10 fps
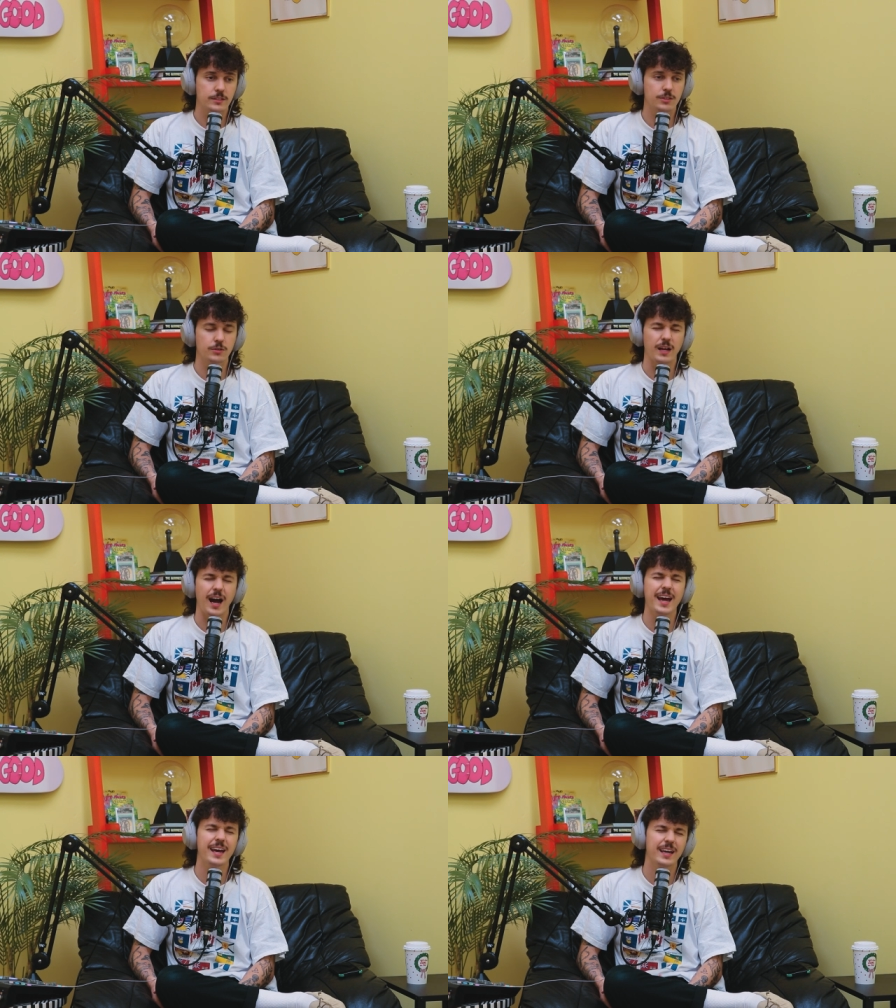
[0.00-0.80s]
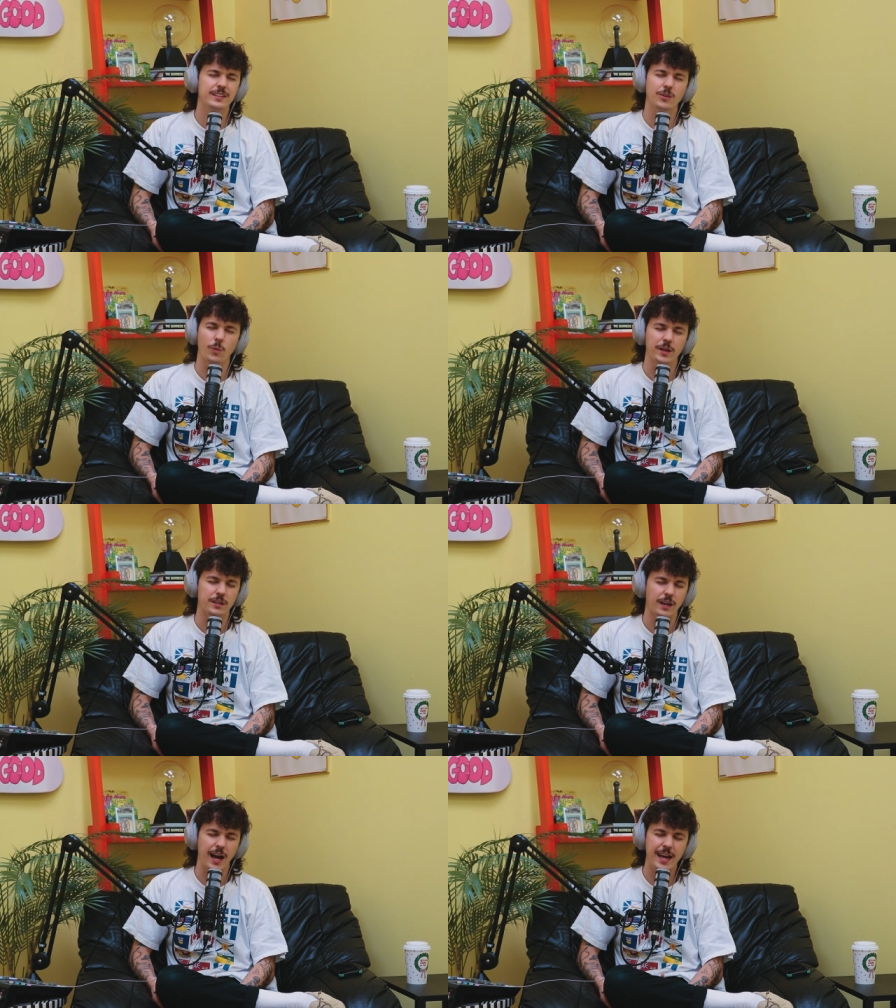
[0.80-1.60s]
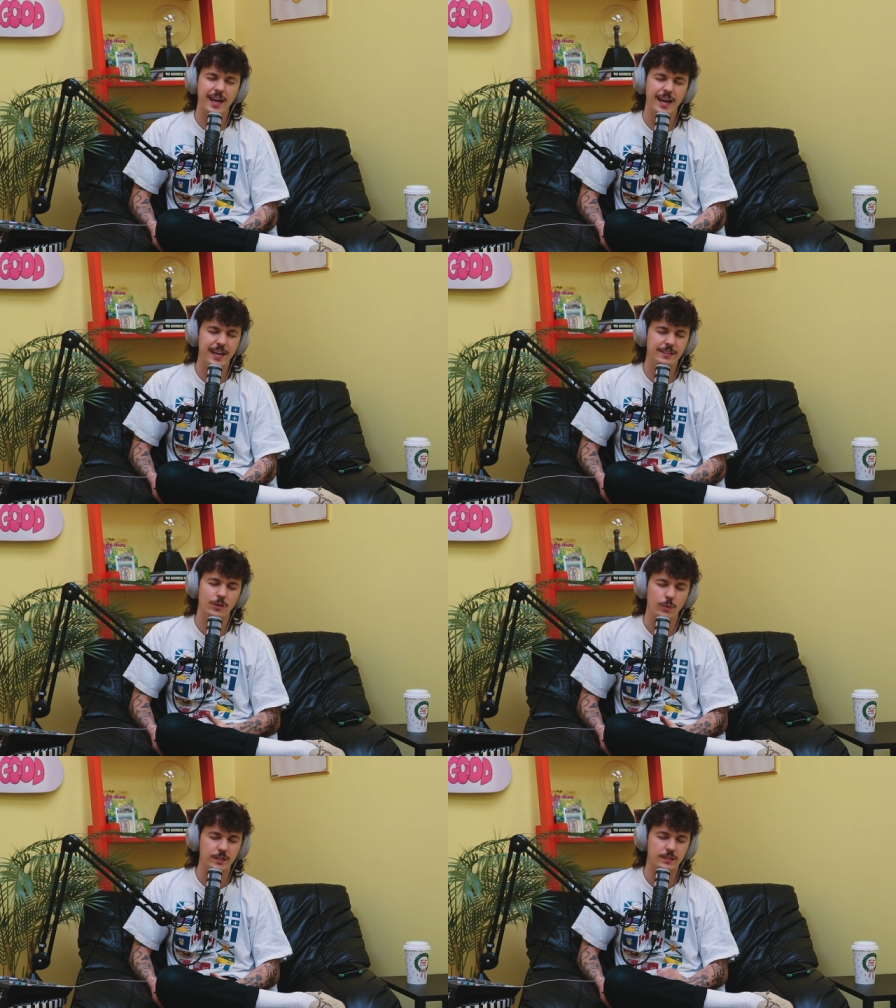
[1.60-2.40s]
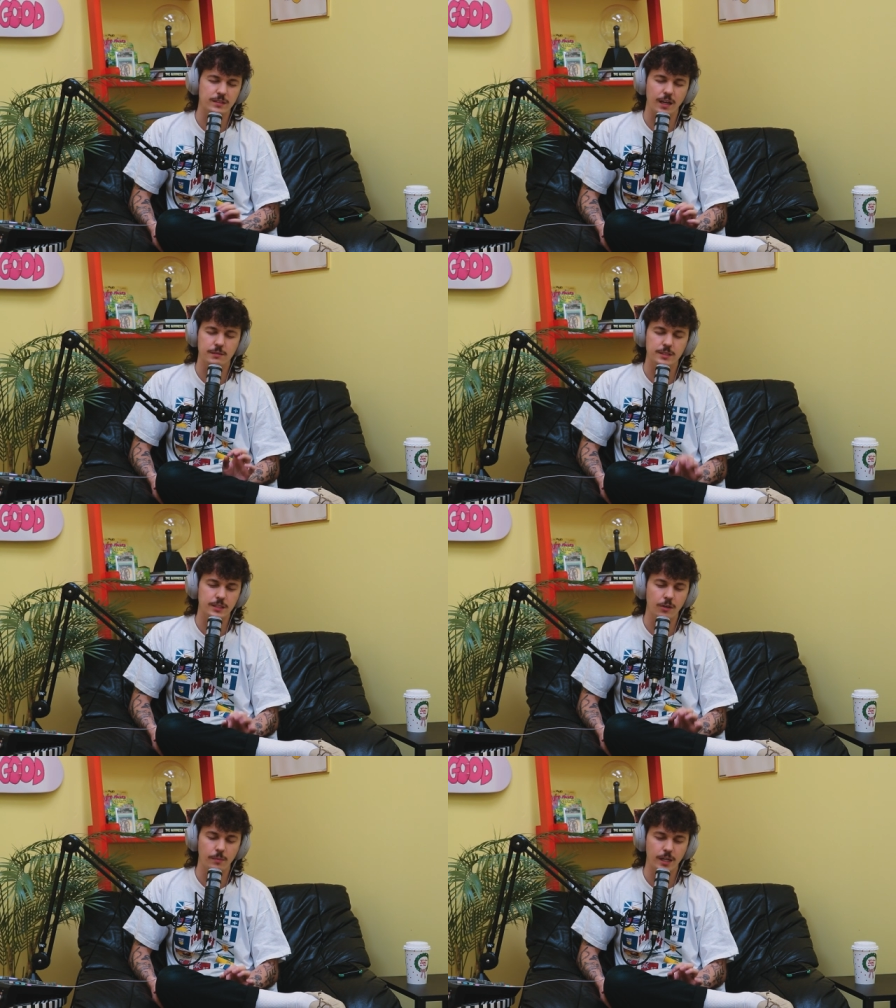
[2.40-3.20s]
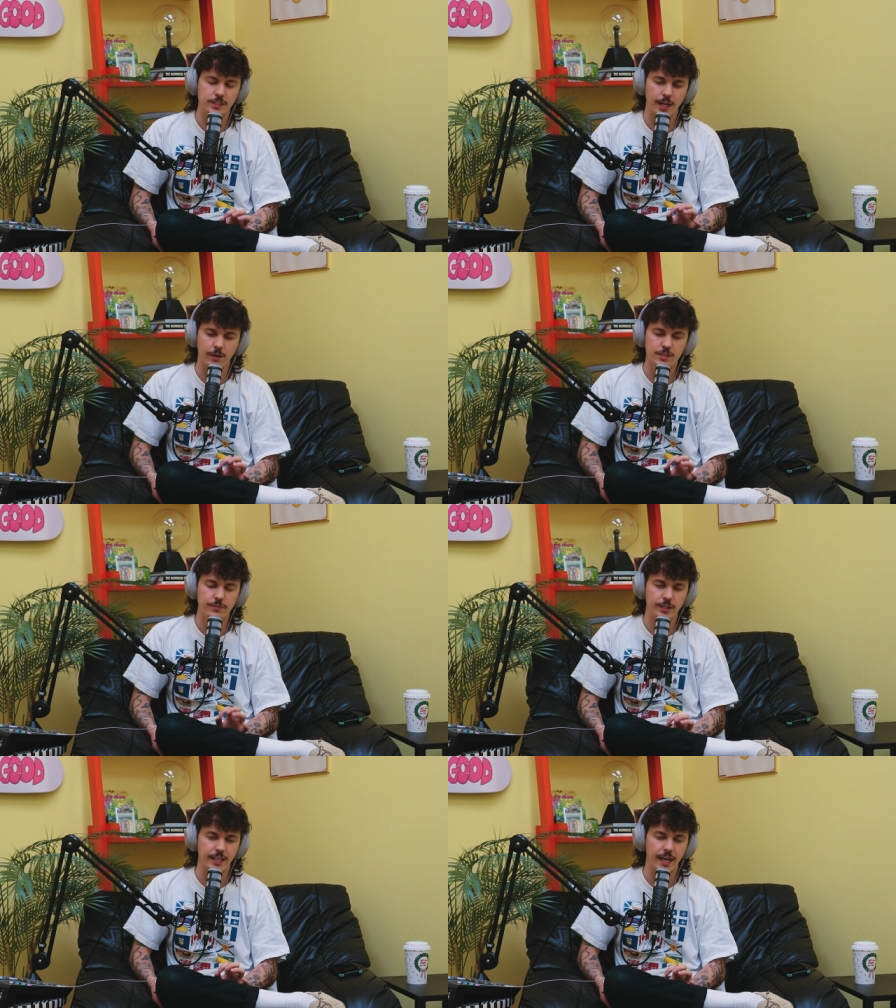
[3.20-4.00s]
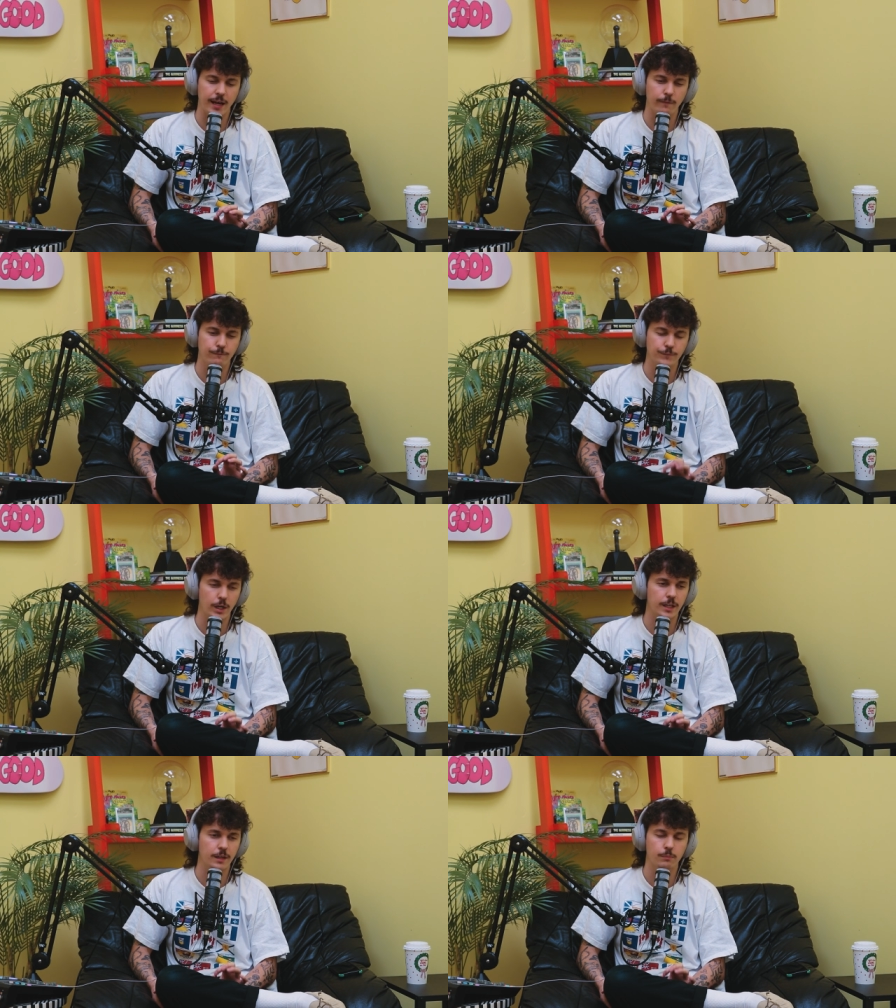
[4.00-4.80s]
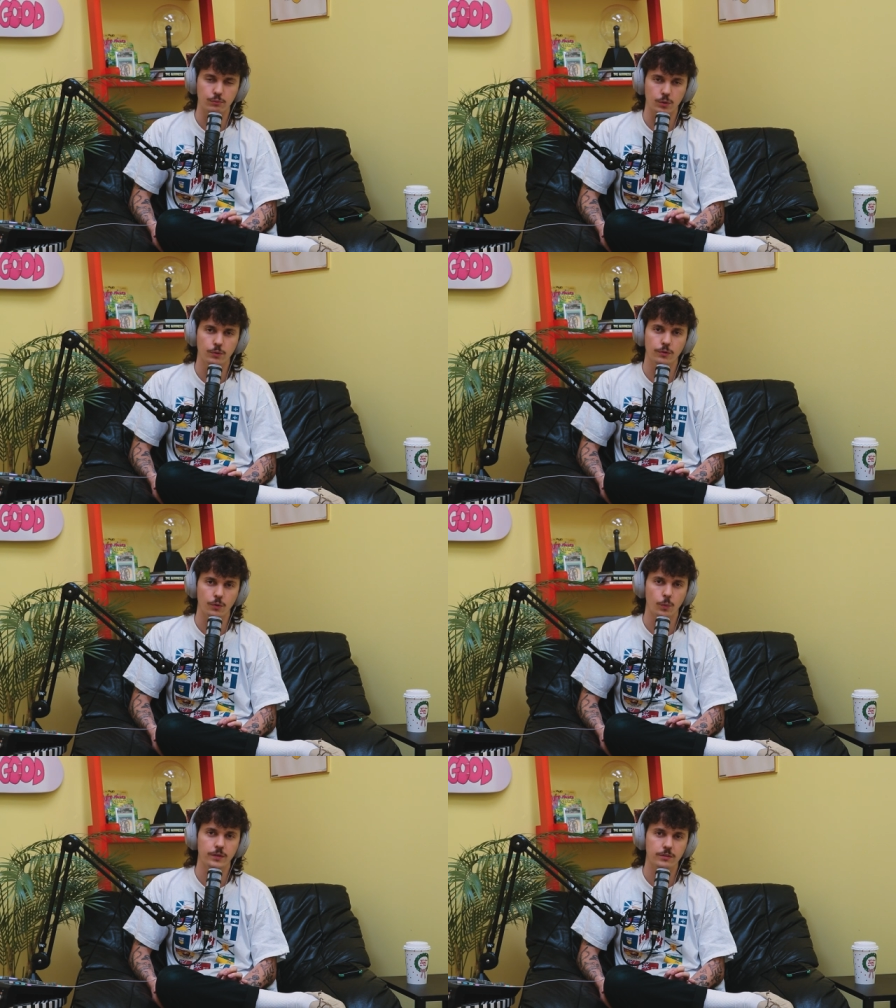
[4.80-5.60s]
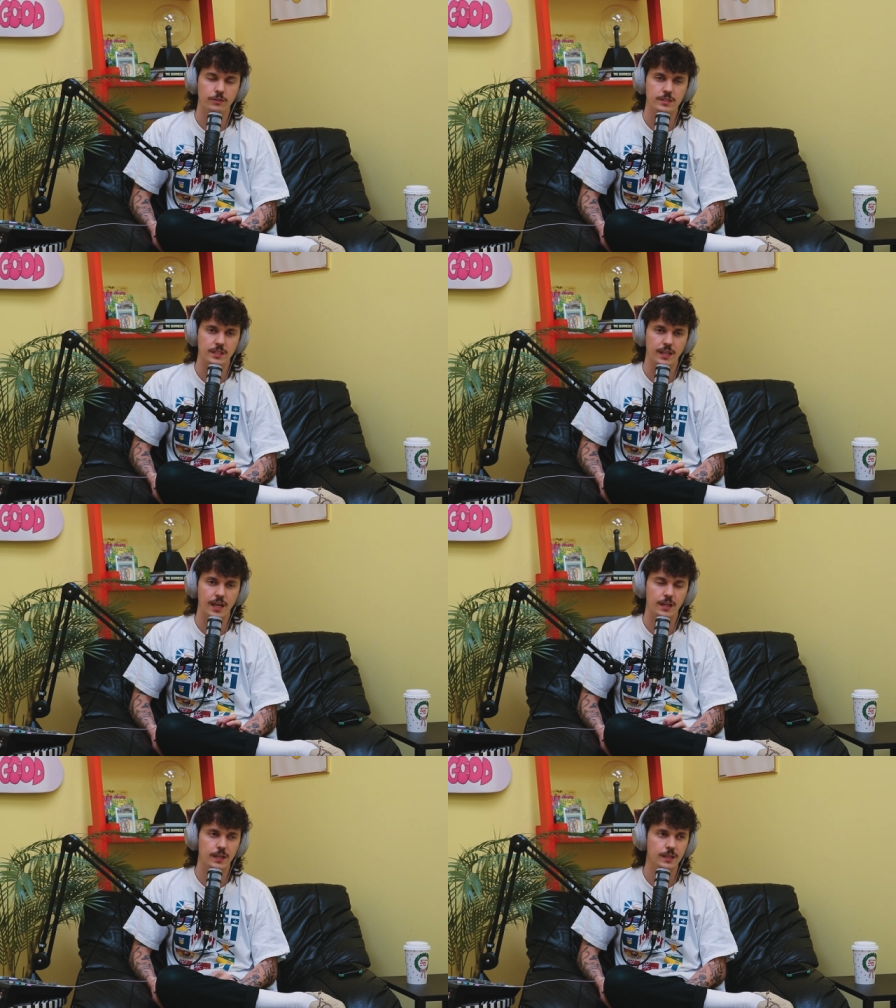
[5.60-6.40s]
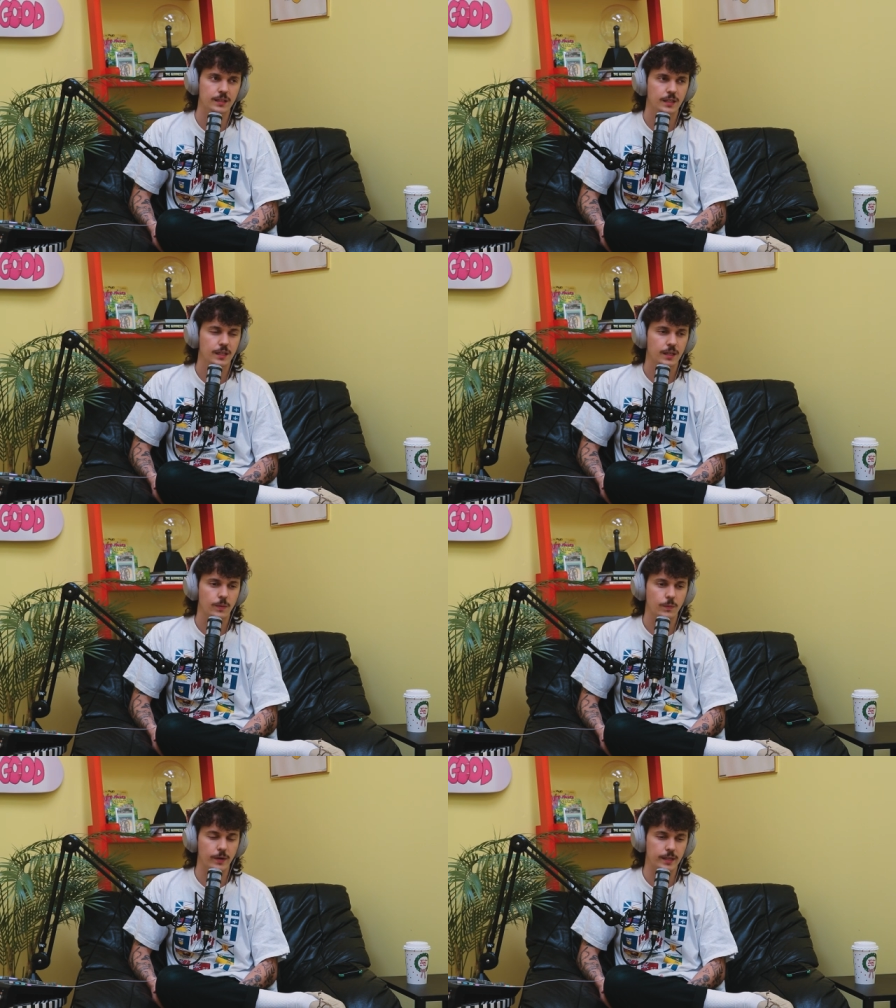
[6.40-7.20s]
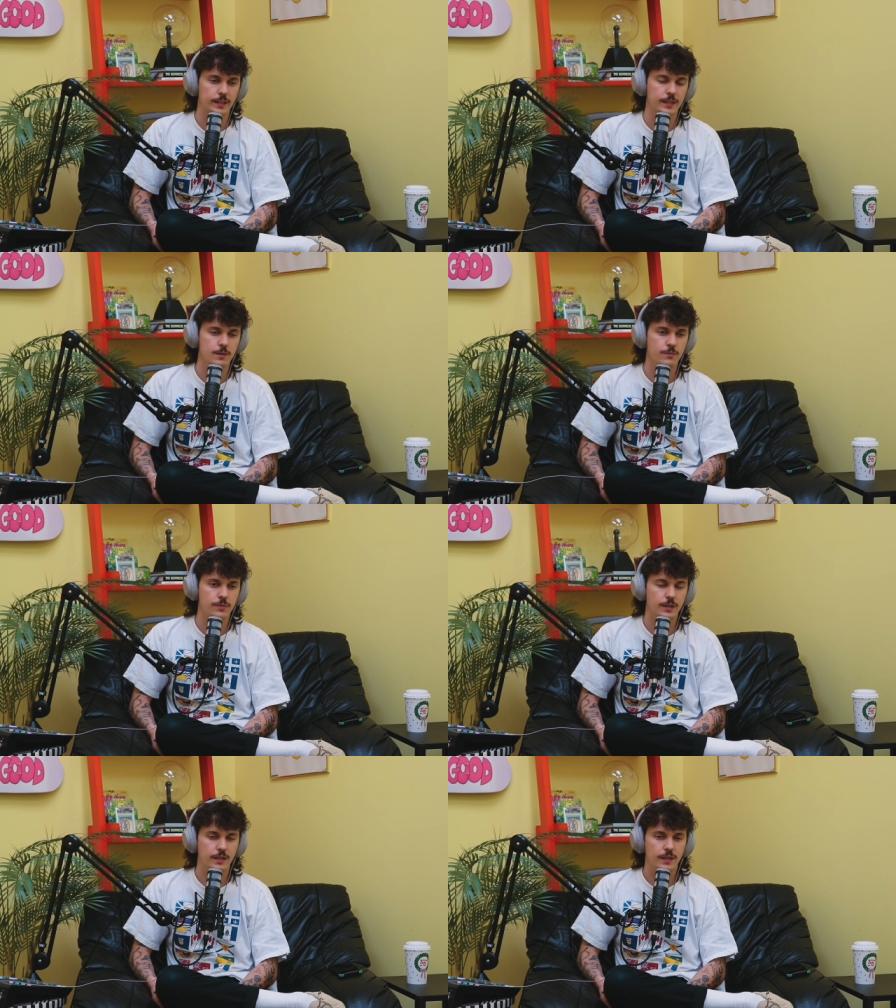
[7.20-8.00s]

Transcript: Dude, I hate the winter. I hate the winter time so much. I always forget how fucking brutal the winter is in Canada where I live.